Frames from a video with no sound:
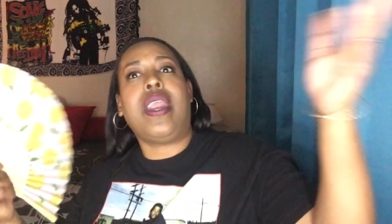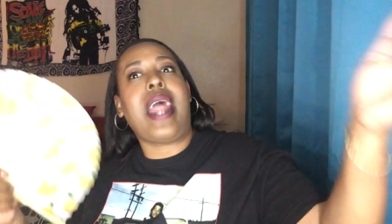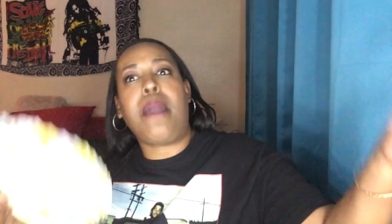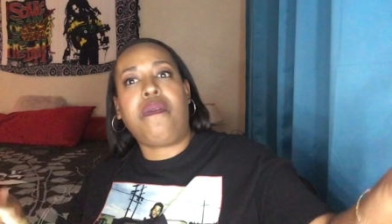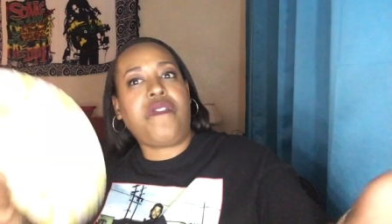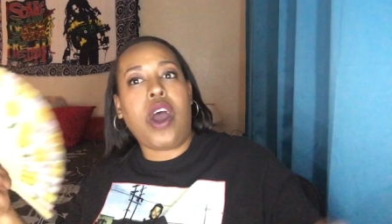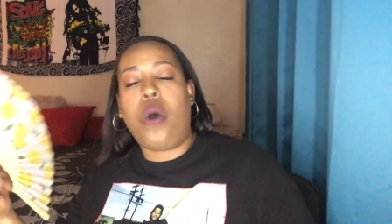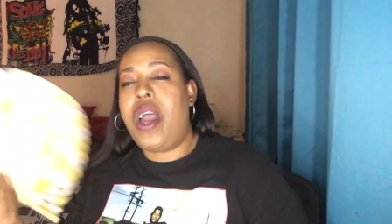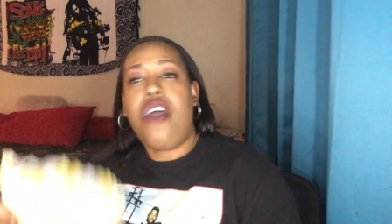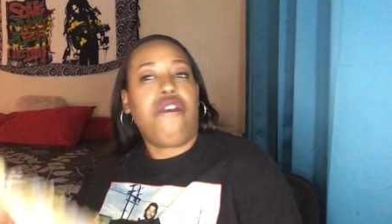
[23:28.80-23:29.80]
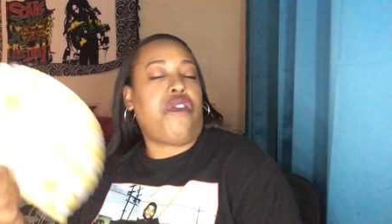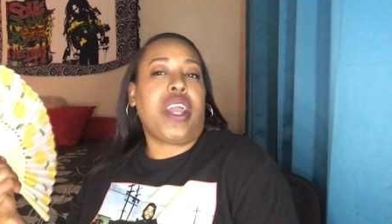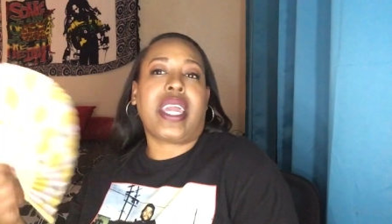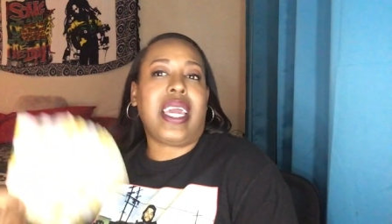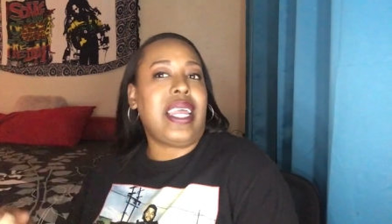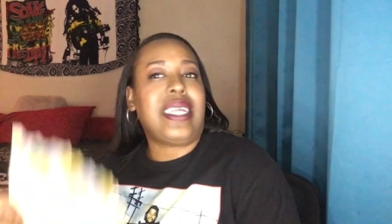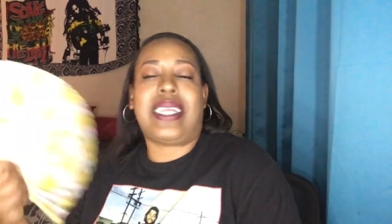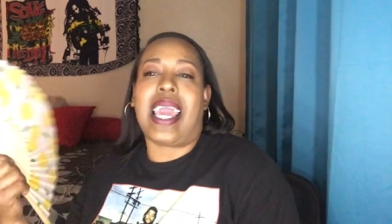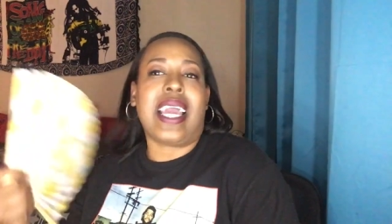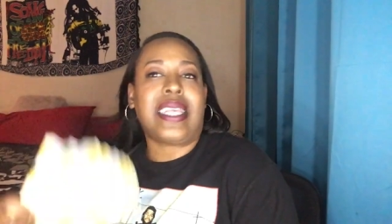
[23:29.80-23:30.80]
the night before, freaking and
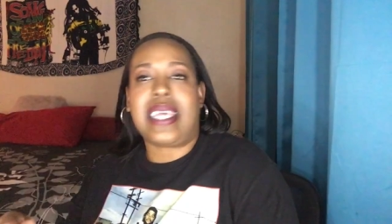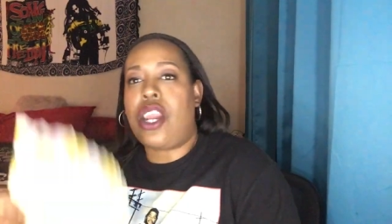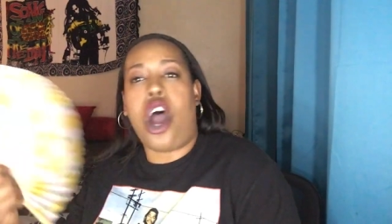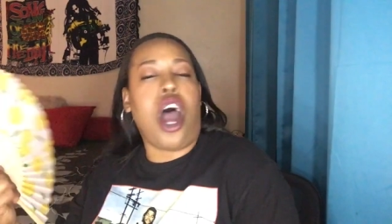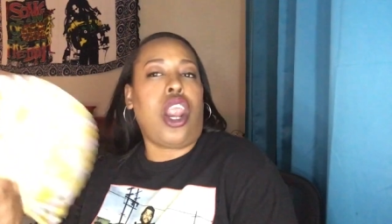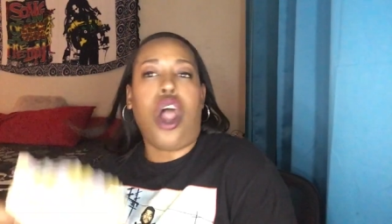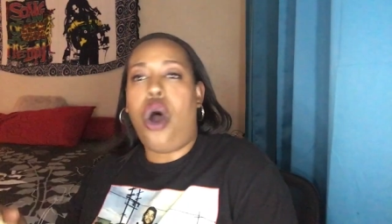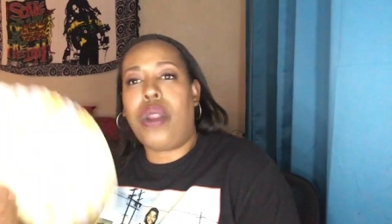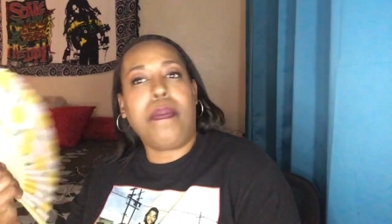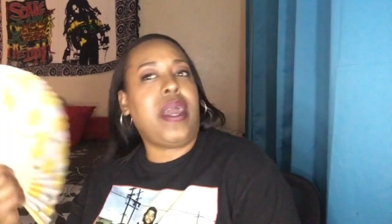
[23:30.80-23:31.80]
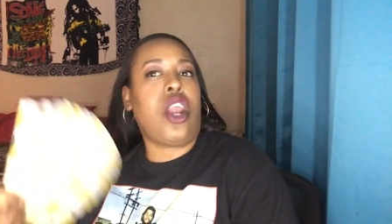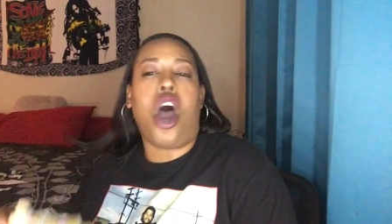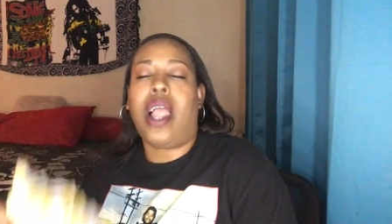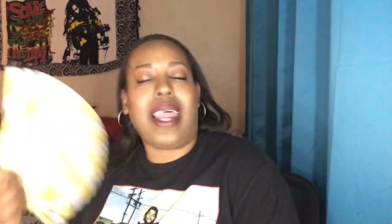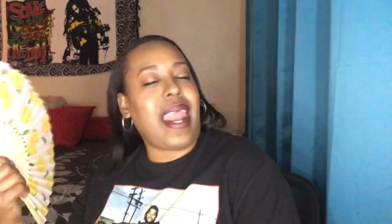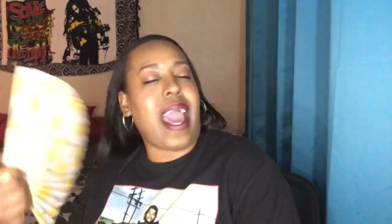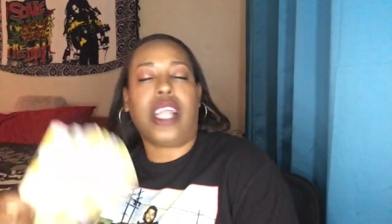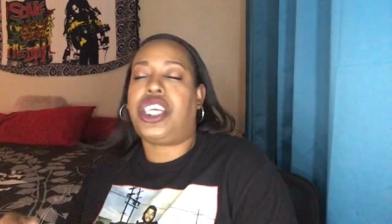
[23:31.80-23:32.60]
dancing all on him and all of that.